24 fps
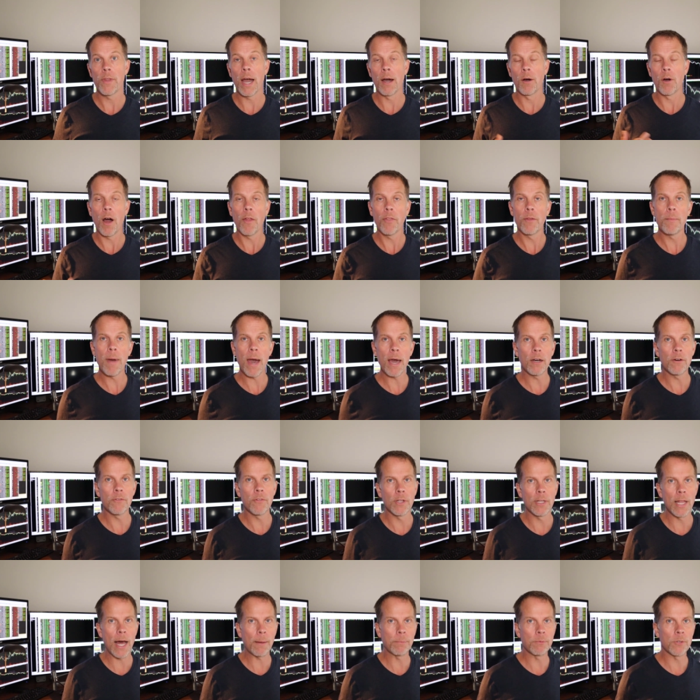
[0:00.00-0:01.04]
Now, on the matter of
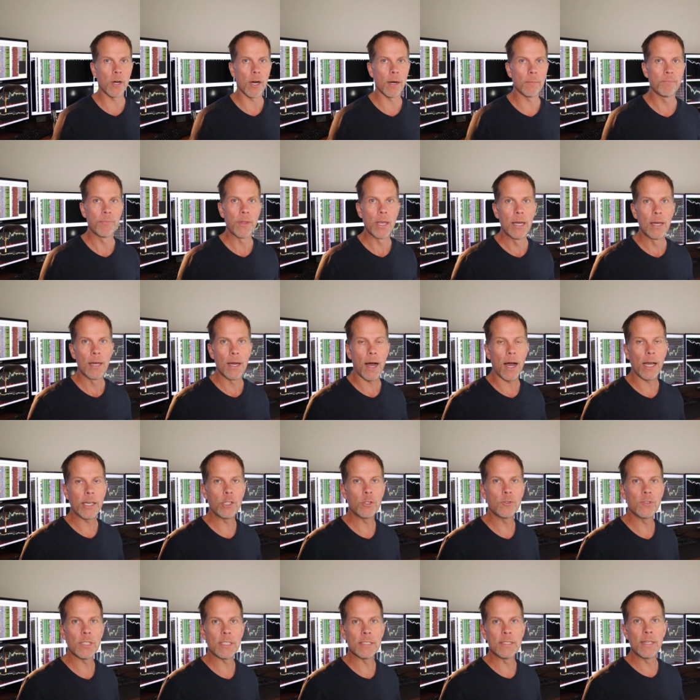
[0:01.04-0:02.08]
the laptop, I
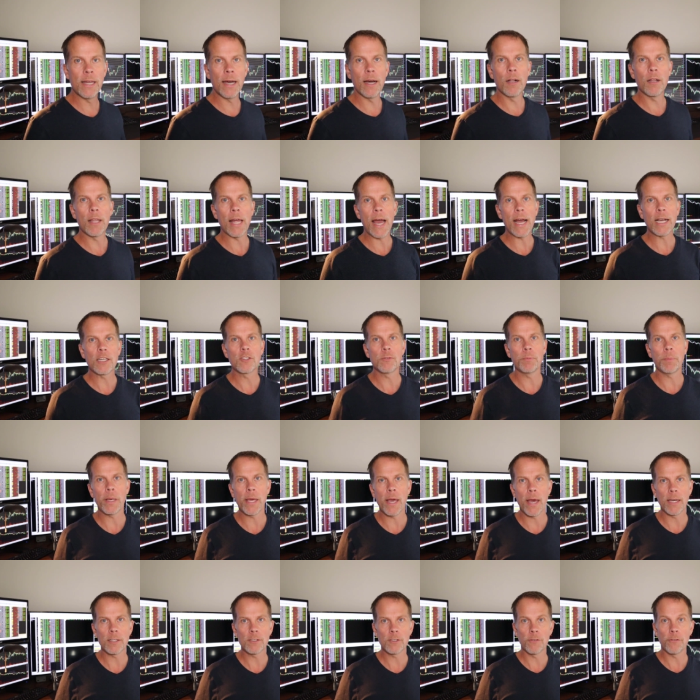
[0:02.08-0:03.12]
use a Dell
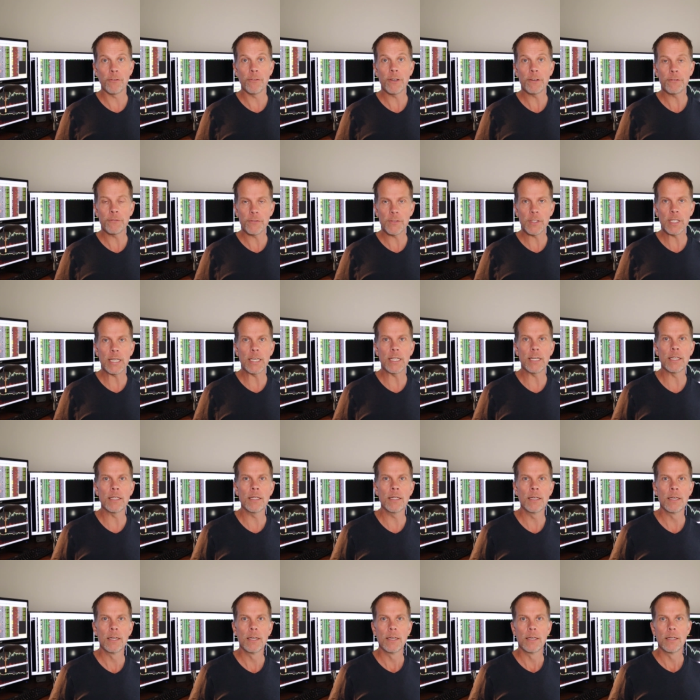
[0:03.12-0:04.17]
XPS
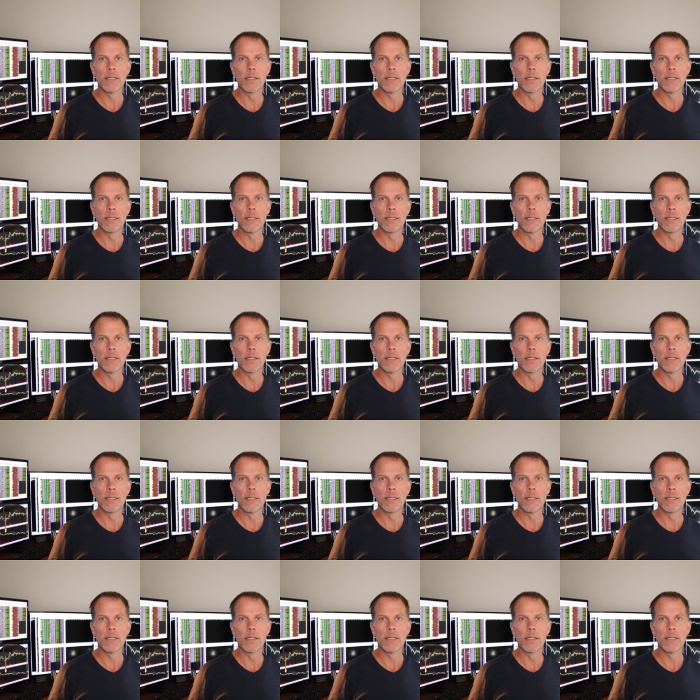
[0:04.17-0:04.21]
15